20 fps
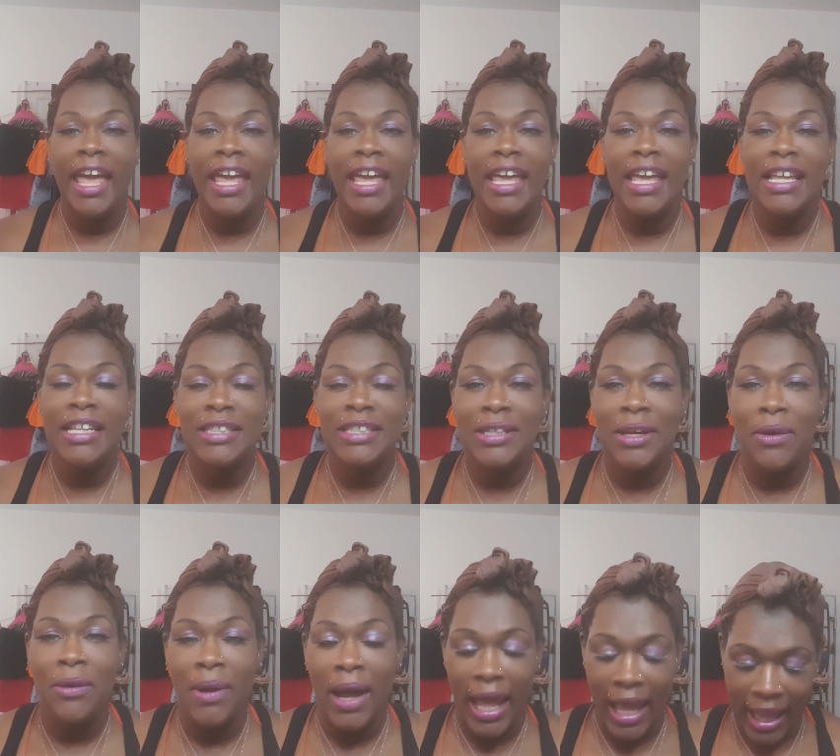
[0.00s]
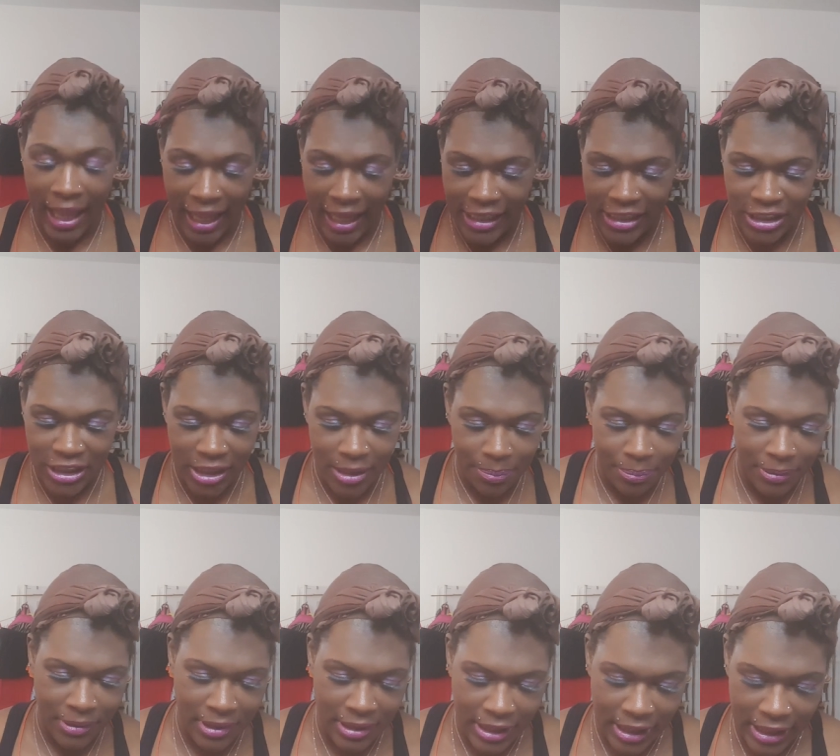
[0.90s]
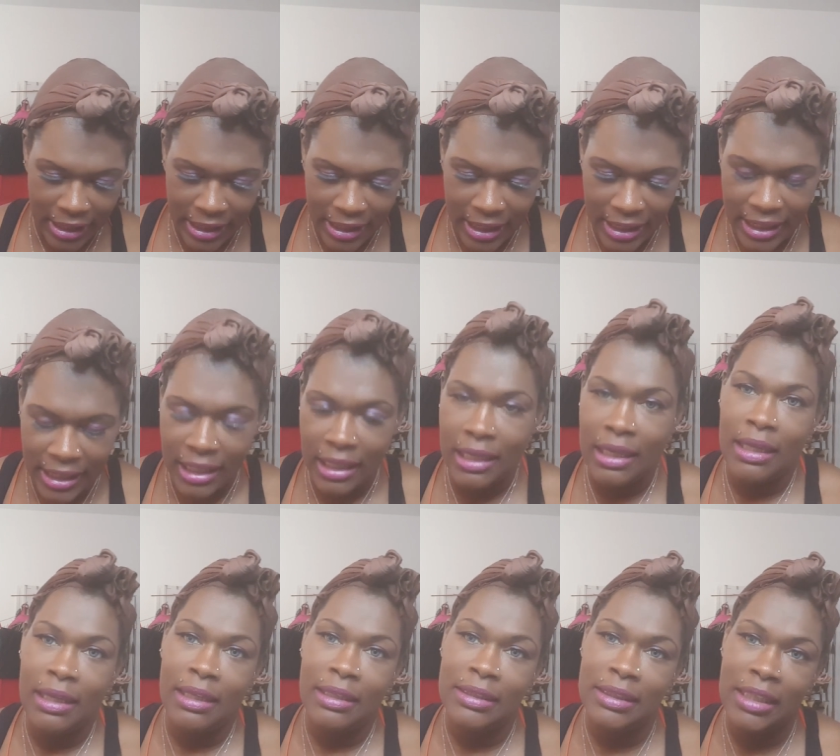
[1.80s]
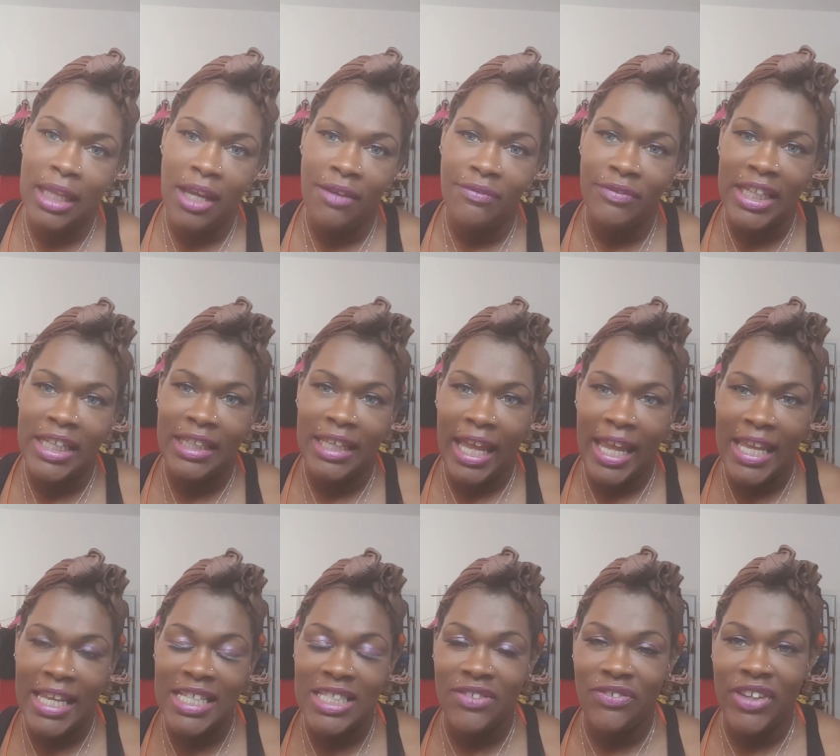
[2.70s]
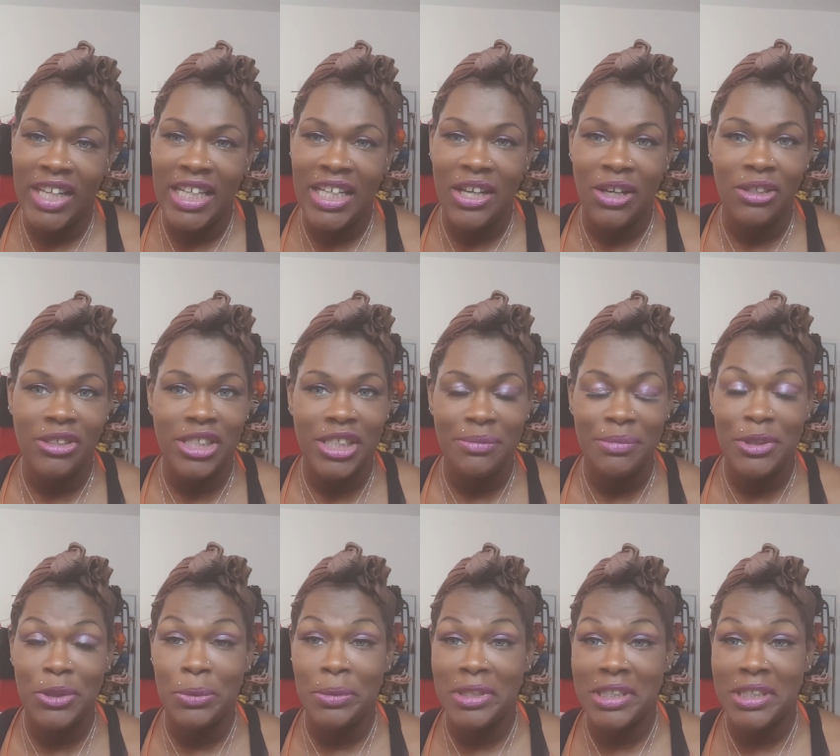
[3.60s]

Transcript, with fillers: and so I actually put in uh, lovely Leia's video. She was